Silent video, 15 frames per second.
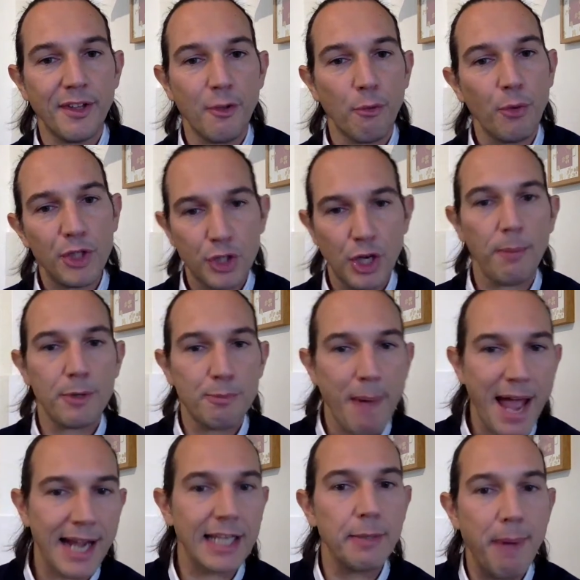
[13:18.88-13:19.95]
Which comes
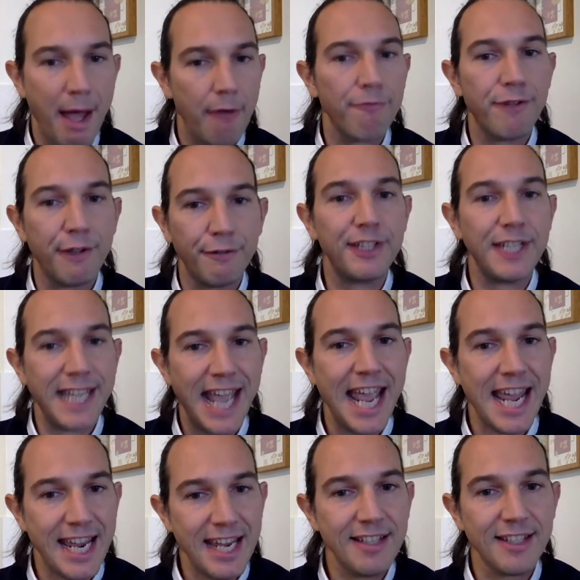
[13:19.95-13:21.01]
back at about
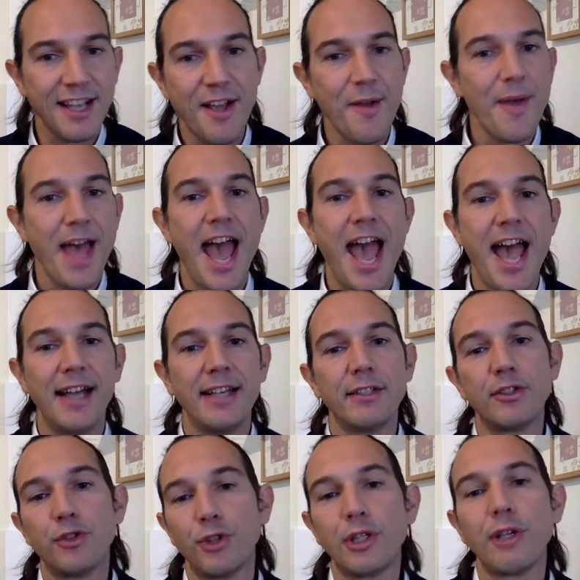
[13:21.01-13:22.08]
58, and
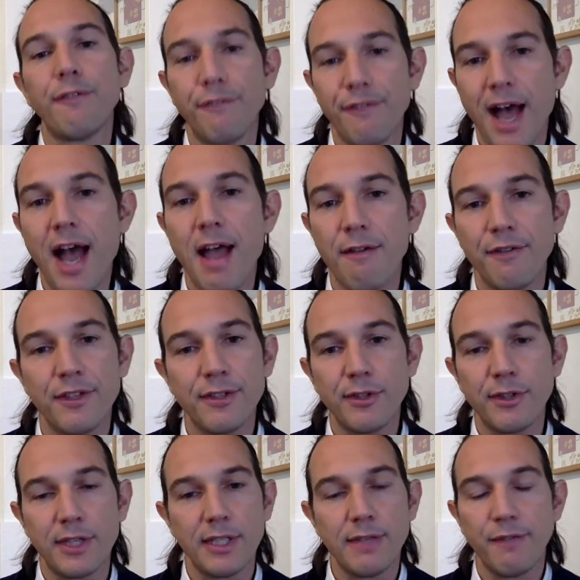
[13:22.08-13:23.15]
35
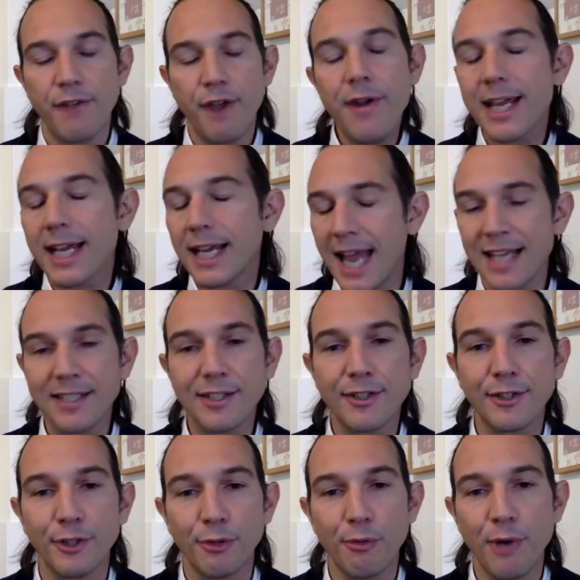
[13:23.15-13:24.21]
is a very
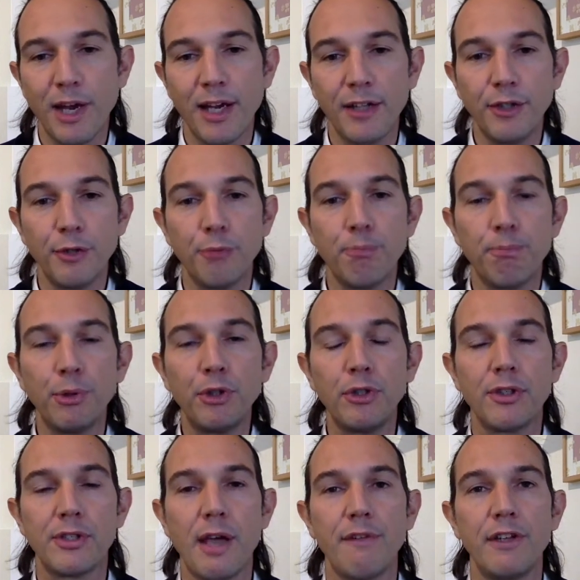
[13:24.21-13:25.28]
classical, where you put
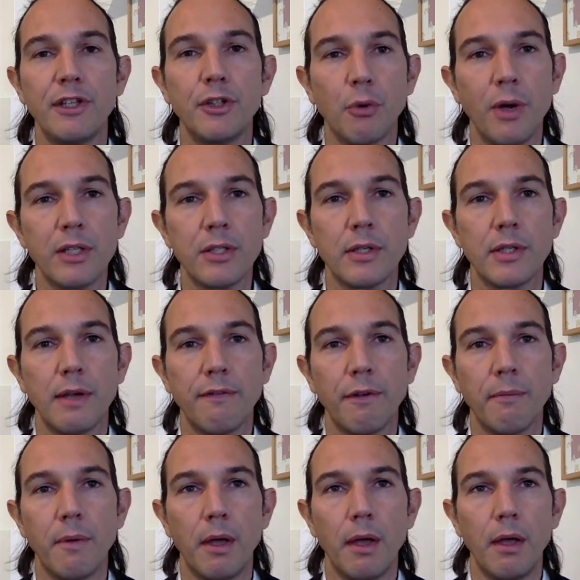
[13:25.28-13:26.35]
yourself into question, say,
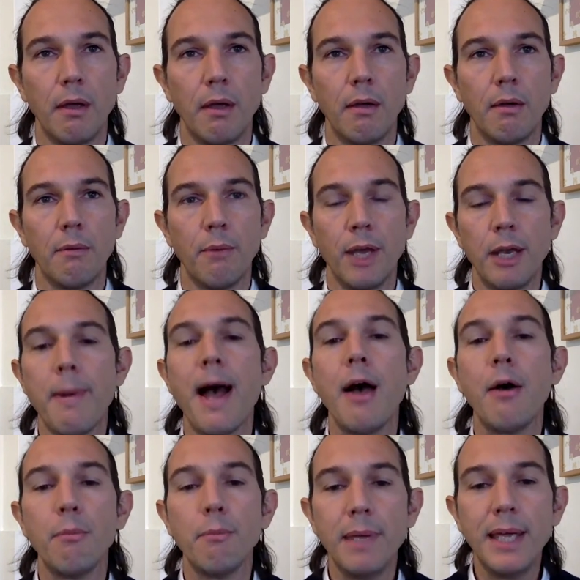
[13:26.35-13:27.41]
what
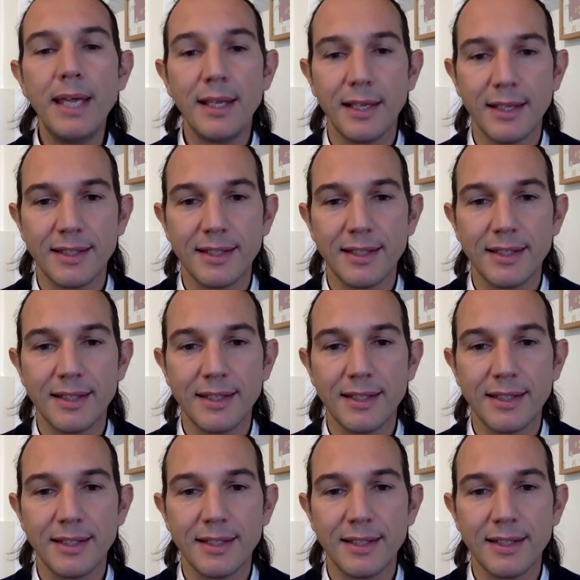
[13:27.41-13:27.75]
about me?